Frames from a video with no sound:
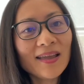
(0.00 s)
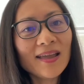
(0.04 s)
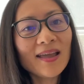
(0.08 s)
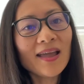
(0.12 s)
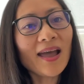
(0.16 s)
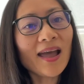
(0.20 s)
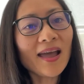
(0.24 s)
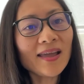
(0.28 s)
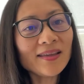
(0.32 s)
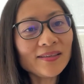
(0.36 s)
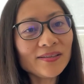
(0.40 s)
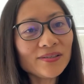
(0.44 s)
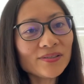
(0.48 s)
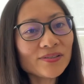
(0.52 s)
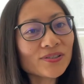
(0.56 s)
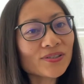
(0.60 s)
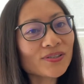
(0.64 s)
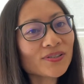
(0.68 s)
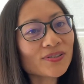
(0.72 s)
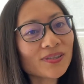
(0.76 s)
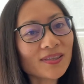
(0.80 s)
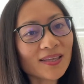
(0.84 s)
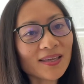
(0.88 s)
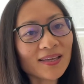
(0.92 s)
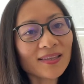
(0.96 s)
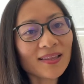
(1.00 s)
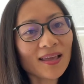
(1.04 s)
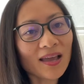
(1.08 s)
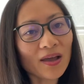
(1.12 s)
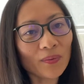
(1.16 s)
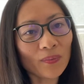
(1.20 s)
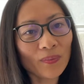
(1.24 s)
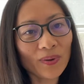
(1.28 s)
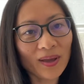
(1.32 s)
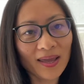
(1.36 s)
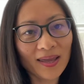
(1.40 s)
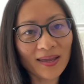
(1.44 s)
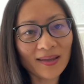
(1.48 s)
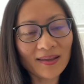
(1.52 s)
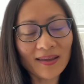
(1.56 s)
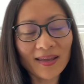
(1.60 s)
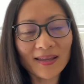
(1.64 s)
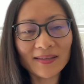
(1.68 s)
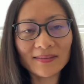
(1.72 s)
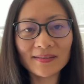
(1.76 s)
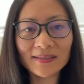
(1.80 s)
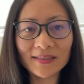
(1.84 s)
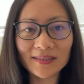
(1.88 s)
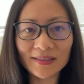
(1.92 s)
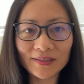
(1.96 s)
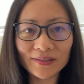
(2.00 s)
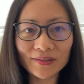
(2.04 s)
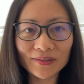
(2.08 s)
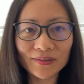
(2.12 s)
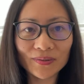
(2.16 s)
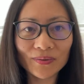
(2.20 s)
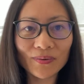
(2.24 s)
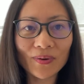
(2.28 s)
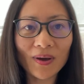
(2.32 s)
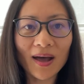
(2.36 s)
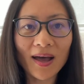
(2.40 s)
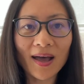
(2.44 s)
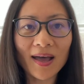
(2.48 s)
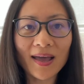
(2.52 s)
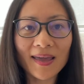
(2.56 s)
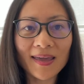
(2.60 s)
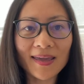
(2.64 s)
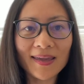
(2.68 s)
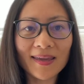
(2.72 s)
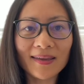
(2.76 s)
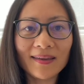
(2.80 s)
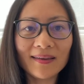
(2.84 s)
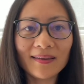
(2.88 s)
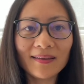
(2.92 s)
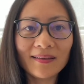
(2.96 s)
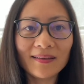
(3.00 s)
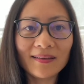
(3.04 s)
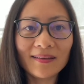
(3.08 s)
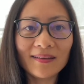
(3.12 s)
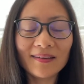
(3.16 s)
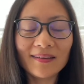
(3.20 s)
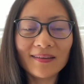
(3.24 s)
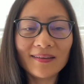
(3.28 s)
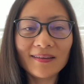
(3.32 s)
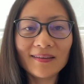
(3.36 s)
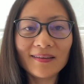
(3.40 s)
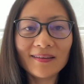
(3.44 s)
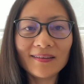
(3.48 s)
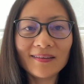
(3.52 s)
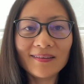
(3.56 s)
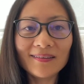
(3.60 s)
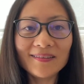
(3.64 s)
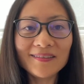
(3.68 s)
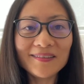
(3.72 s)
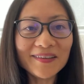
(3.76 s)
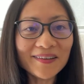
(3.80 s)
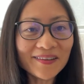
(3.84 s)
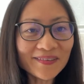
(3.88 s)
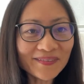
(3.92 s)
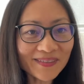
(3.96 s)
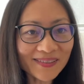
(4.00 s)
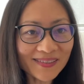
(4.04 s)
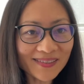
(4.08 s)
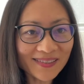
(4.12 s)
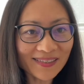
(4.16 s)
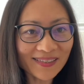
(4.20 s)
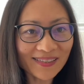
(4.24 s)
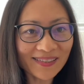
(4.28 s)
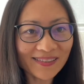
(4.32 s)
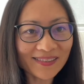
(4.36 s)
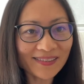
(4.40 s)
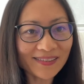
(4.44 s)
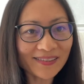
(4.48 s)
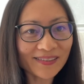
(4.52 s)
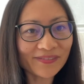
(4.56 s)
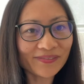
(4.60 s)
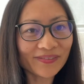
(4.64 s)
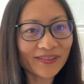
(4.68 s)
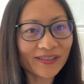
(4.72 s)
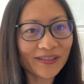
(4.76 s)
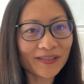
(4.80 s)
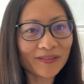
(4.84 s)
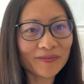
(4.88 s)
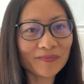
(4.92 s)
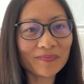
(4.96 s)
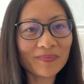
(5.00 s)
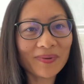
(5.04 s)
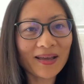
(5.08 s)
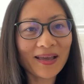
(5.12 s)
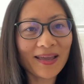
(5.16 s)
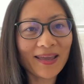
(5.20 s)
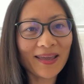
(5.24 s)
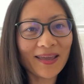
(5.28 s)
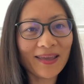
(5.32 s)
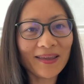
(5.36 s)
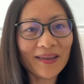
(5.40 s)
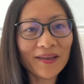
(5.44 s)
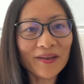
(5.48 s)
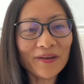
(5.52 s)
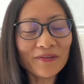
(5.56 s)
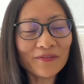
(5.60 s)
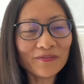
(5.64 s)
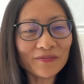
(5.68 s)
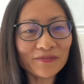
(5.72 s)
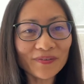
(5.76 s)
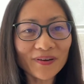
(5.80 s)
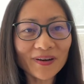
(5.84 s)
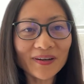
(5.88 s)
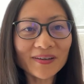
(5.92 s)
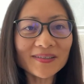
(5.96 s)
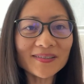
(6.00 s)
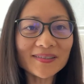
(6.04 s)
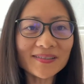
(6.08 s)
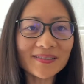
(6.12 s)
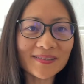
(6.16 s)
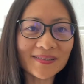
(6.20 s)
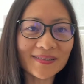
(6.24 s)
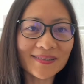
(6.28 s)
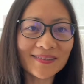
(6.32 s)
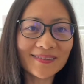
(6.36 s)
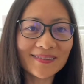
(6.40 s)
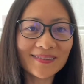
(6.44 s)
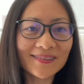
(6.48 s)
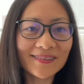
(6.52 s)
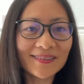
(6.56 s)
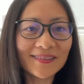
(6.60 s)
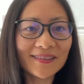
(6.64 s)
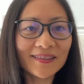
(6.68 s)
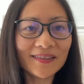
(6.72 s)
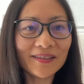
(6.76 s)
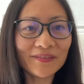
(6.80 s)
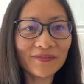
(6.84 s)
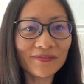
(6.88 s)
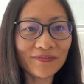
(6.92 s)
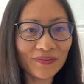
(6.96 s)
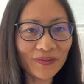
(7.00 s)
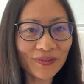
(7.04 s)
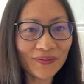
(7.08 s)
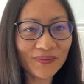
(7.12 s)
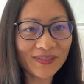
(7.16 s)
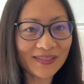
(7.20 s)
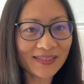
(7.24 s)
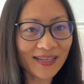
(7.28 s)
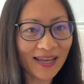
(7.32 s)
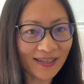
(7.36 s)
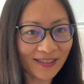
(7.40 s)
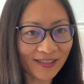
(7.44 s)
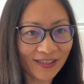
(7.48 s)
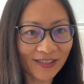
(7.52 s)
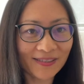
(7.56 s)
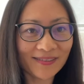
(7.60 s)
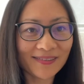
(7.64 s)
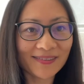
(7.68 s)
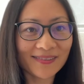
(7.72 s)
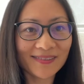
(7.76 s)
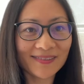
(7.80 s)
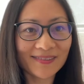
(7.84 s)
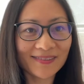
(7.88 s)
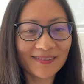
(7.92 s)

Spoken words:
I used to think that way until I nervously delivered my first few sessions.